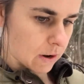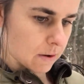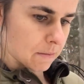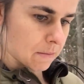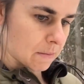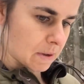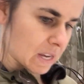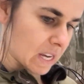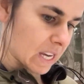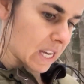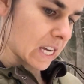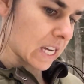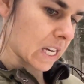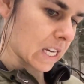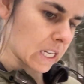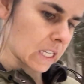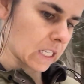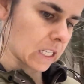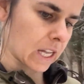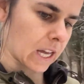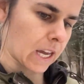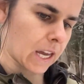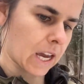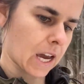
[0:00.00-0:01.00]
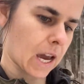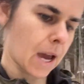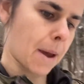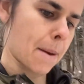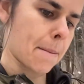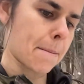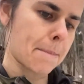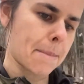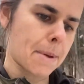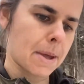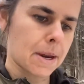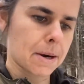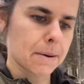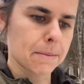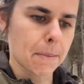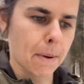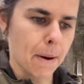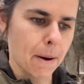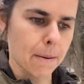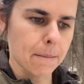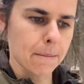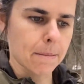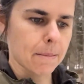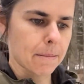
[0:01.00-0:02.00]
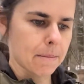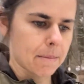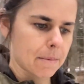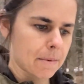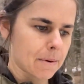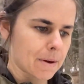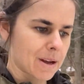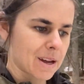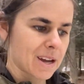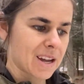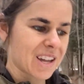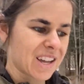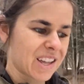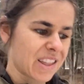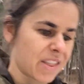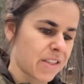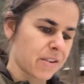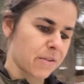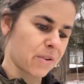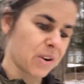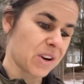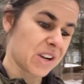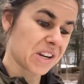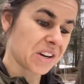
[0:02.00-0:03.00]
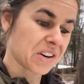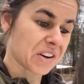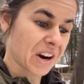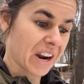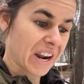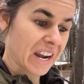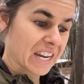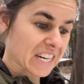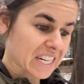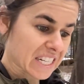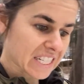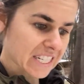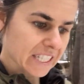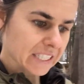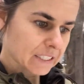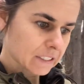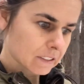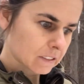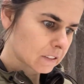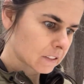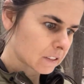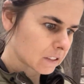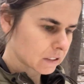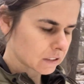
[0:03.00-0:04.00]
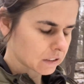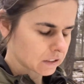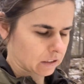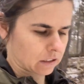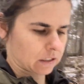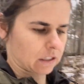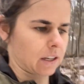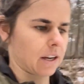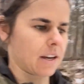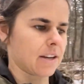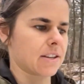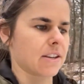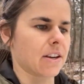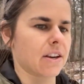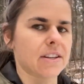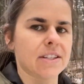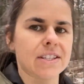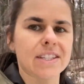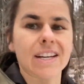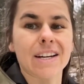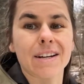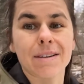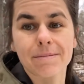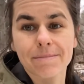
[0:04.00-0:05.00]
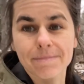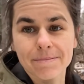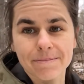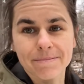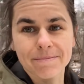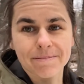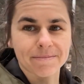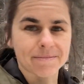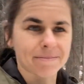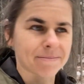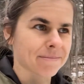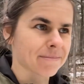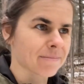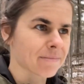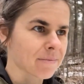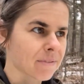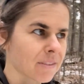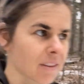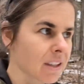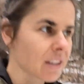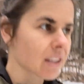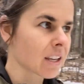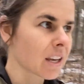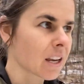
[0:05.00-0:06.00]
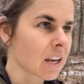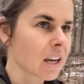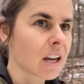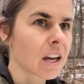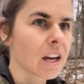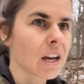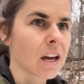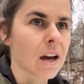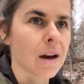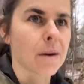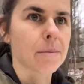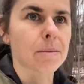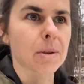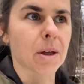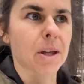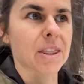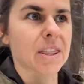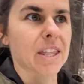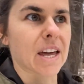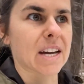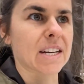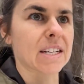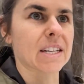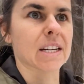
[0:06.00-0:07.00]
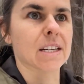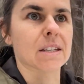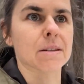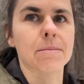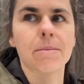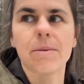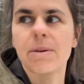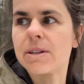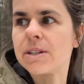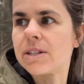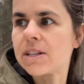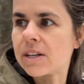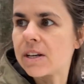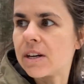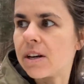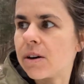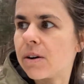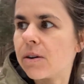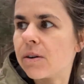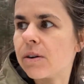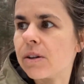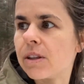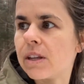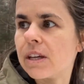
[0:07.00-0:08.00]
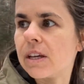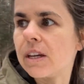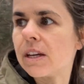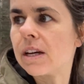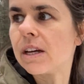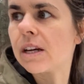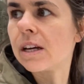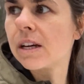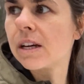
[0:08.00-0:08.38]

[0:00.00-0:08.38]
me like minimum $3,000. So I was like, I'm not that desperate to know the